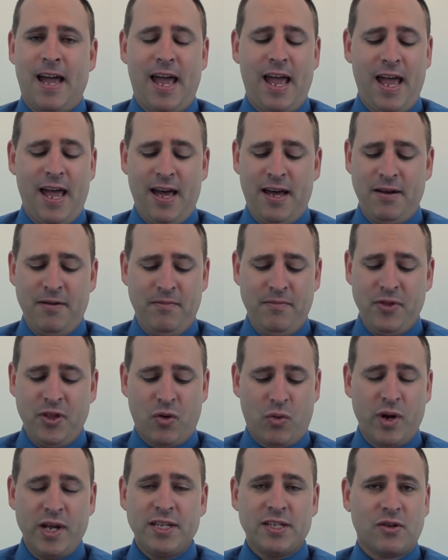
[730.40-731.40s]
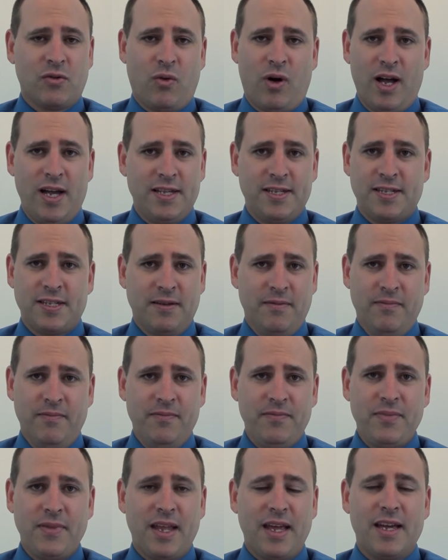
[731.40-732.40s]
And the reason
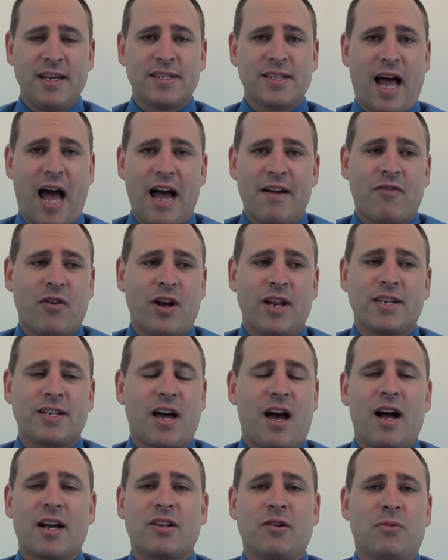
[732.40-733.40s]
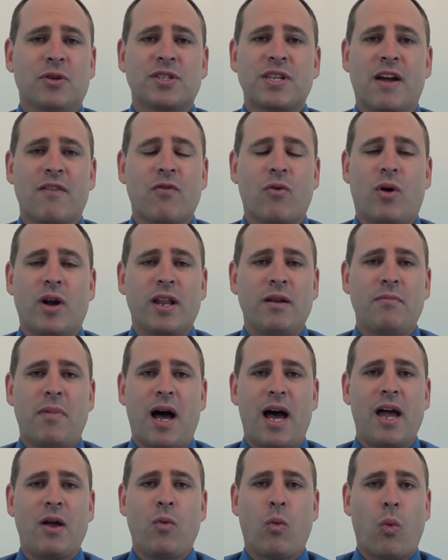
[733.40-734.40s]
is I've already talked to almost everyone in
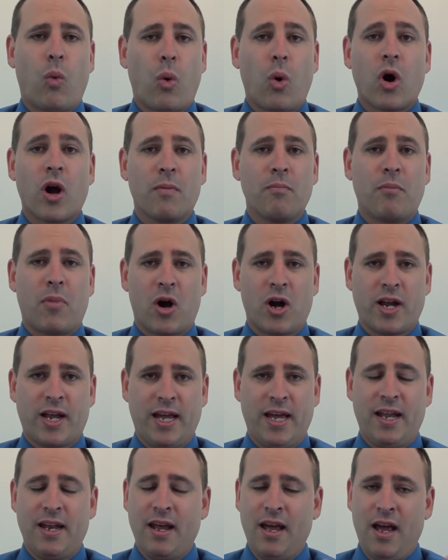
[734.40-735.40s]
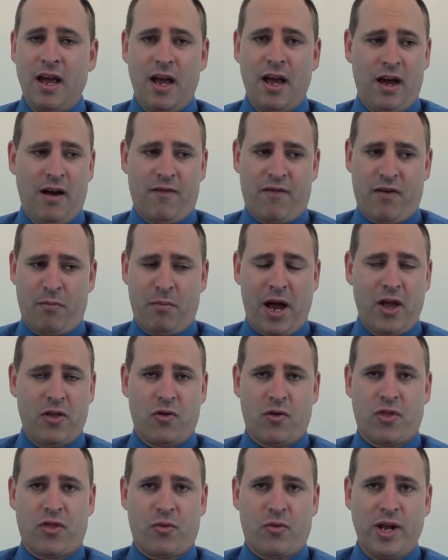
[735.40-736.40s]
my warm market from my
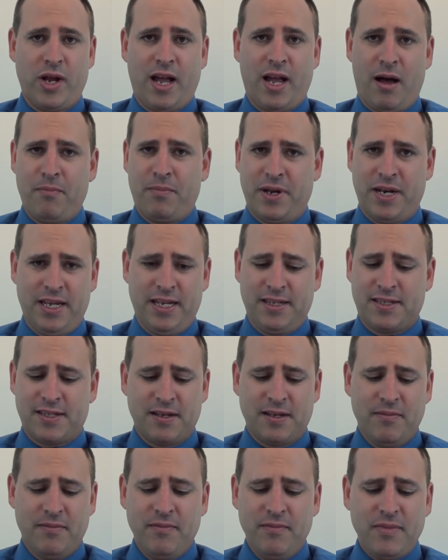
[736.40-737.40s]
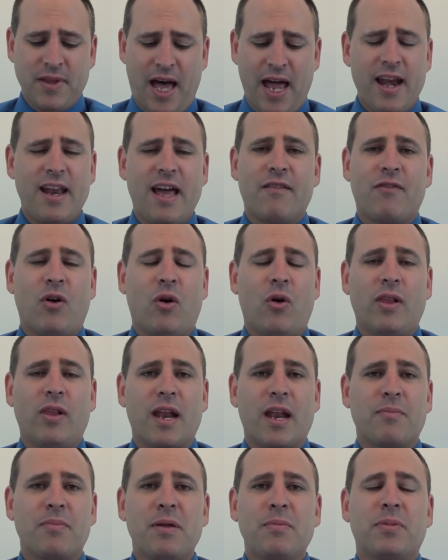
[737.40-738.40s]
other 3 companies. I didn't have a whole
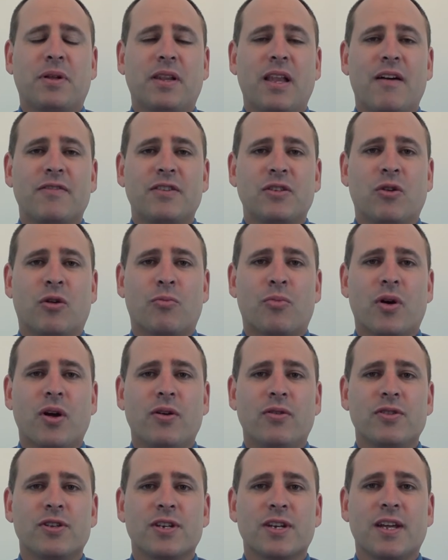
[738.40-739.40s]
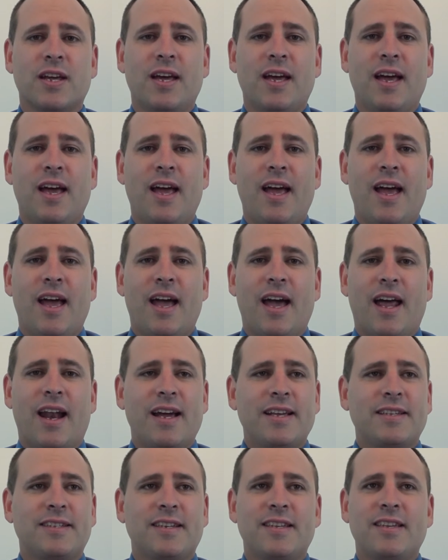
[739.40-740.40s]
lot of people left to approach. And
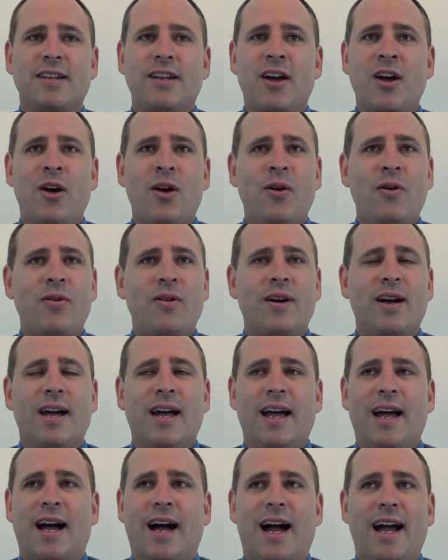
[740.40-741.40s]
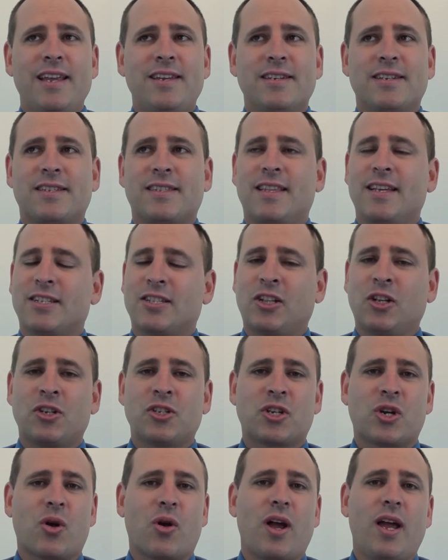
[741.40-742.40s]
I said, this looks
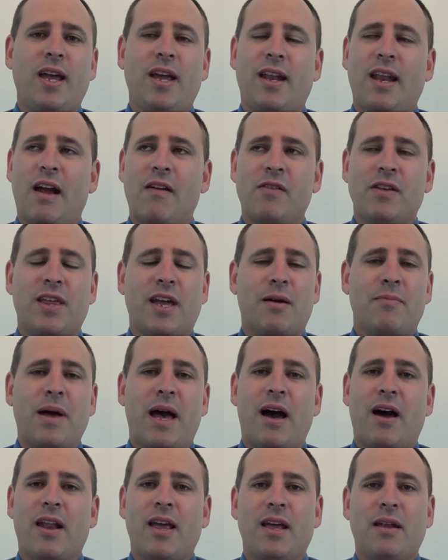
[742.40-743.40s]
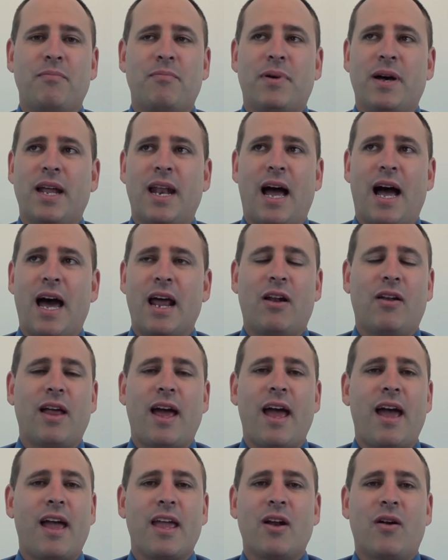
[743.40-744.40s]
great, everything about it, but I
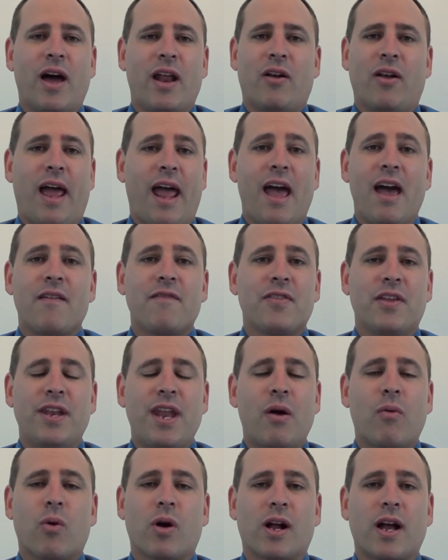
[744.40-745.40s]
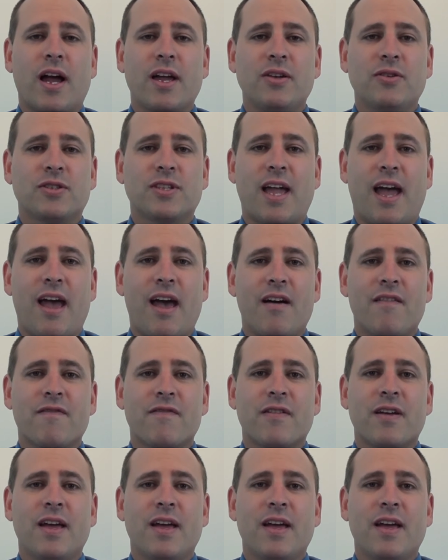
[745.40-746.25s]
don't have the network I used to have.